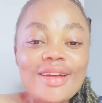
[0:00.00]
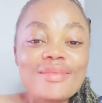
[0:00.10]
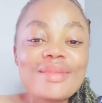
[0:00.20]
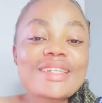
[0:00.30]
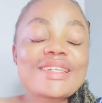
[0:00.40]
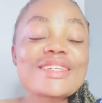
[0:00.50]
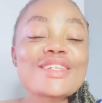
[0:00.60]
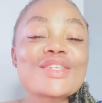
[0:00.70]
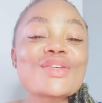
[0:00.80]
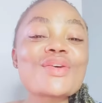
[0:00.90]

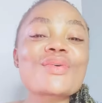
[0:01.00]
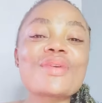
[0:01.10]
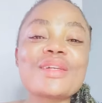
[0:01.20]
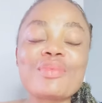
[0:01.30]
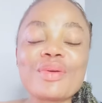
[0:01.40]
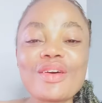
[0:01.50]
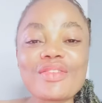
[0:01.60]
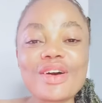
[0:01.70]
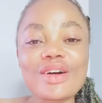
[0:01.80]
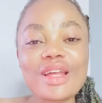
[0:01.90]
Blessings to you, great people
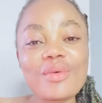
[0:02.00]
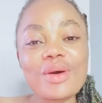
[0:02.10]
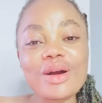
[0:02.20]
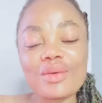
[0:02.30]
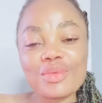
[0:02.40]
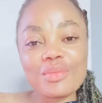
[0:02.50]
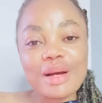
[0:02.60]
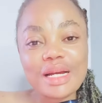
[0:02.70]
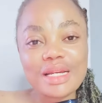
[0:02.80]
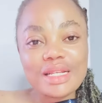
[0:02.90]
of God. I welcome you
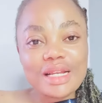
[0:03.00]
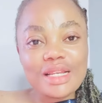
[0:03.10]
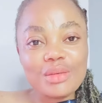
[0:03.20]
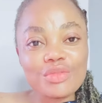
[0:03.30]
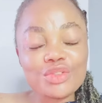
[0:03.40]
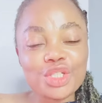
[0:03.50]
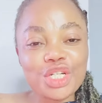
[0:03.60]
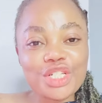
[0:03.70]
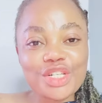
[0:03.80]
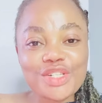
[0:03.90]
back in the name of
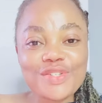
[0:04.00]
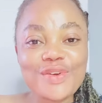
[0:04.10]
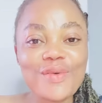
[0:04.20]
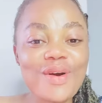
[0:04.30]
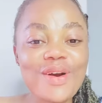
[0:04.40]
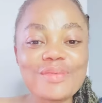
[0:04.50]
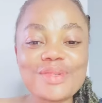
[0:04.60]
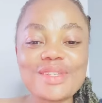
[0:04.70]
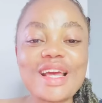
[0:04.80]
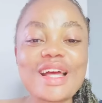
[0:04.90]
Jesus. You're welcome
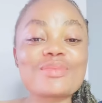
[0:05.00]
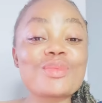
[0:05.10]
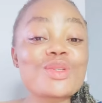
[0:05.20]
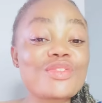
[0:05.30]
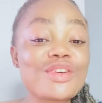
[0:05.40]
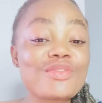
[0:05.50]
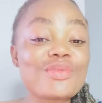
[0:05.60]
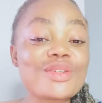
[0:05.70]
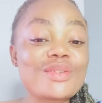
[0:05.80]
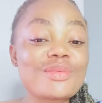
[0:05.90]
to the atmosphere of
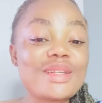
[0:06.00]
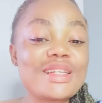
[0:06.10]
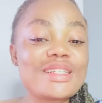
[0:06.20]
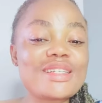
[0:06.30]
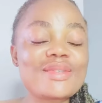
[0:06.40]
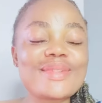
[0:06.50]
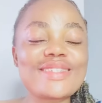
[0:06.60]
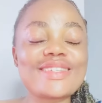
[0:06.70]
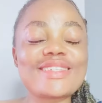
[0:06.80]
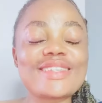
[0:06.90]
possibilities with
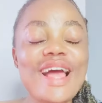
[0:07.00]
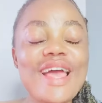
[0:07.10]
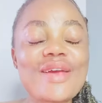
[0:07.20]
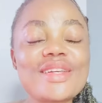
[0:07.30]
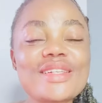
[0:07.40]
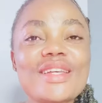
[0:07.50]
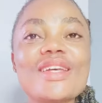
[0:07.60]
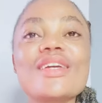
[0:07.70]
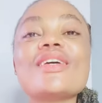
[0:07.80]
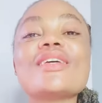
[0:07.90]
Sister Iris.
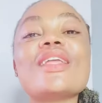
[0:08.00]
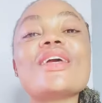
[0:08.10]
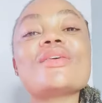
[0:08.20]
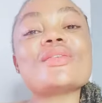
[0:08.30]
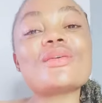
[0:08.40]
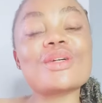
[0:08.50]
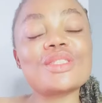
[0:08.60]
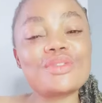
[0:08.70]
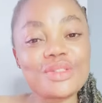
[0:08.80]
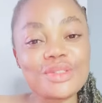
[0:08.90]
Thank you so
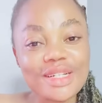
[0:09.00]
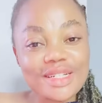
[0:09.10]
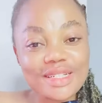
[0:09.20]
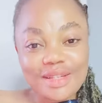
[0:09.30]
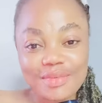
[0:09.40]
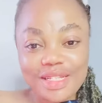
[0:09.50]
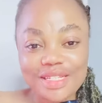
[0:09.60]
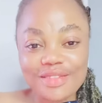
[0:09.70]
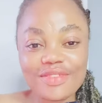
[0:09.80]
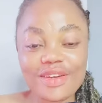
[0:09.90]
much for joining this
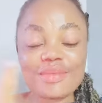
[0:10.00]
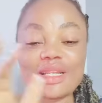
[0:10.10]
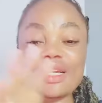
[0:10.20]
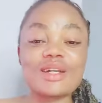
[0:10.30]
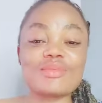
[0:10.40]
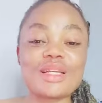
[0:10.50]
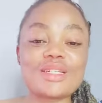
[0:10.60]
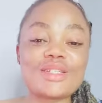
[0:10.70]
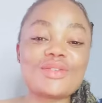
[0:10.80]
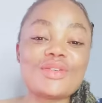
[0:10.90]
amazing family. God
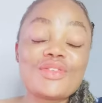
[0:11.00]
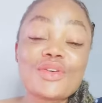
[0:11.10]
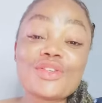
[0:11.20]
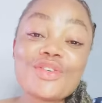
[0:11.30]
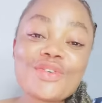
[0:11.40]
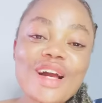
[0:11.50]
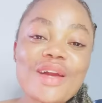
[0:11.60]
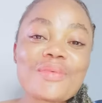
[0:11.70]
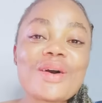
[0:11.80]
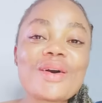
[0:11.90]
bless you. If you're new,
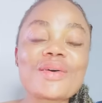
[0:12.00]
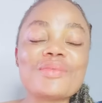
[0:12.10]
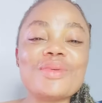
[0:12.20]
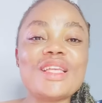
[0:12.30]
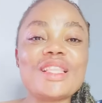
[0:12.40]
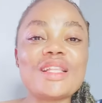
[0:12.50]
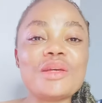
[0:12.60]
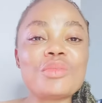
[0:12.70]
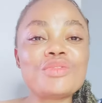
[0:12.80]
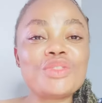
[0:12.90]
I welcome you in the
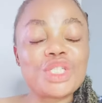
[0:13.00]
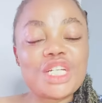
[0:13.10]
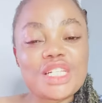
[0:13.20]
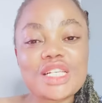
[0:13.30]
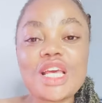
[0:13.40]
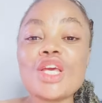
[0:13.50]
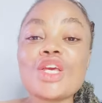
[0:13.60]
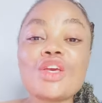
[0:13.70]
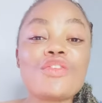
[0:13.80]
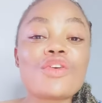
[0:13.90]
name of Jesus.
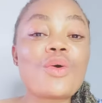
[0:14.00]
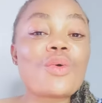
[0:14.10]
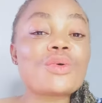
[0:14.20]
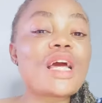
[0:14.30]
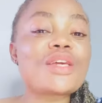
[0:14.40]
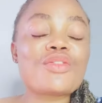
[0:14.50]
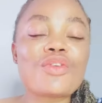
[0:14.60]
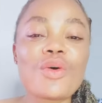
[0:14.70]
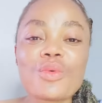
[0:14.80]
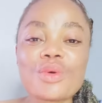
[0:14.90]
If you're old, thank you
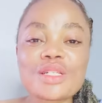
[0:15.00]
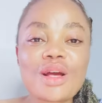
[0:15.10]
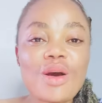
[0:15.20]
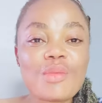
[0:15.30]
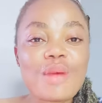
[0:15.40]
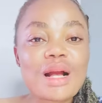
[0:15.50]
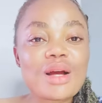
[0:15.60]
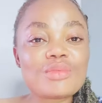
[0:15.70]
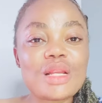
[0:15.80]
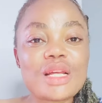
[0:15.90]
for always coming back.
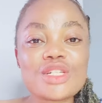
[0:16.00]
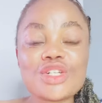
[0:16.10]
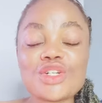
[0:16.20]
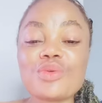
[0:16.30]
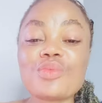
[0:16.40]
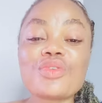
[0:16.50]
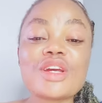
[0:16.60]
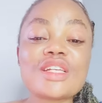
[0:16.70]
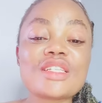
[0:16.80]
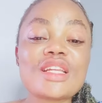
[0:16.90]
God bless you.
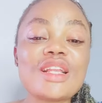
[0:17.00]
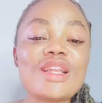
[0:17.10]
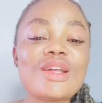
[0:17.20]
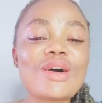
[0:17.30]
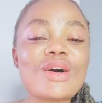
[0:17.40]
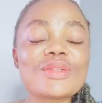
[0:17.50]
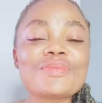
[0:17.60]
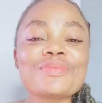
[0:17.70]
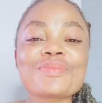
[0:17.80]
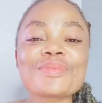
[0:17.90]
Praise the Lord.
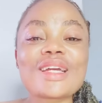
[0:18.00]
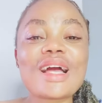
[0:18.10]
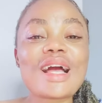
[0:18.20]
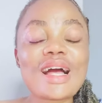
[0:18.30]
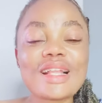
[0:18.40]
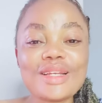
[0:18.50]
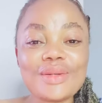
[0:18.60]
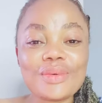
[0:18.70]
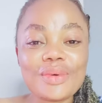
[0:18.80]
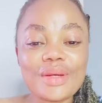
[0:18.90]

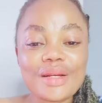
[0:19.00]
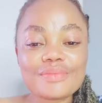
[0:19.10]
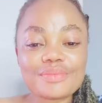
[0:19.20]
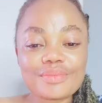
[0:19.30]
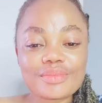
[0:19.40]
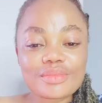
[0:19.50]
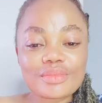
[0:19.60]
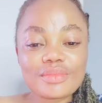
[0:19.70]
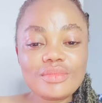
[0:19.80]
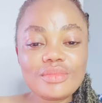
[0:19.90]
Hallelujah.
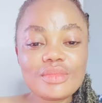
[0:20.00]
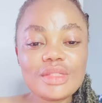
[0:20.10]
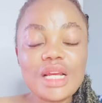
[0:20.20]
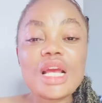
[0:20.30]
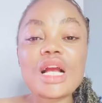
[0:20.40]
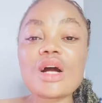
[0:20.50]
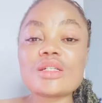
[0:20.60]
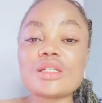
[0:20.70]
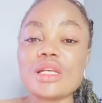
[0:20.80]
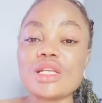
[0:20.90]

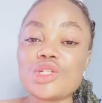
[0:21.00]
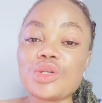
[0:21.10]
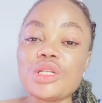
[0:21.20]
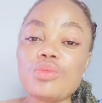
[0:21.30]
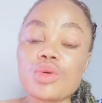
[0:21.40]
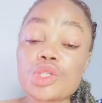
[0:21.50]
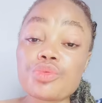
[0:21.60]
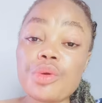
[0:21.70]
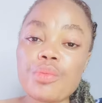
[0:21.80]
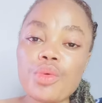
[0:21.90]
God says your name was
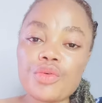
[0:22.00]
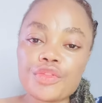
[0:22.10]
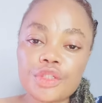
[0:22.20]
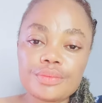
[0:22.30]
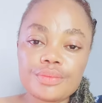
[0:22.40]
removed.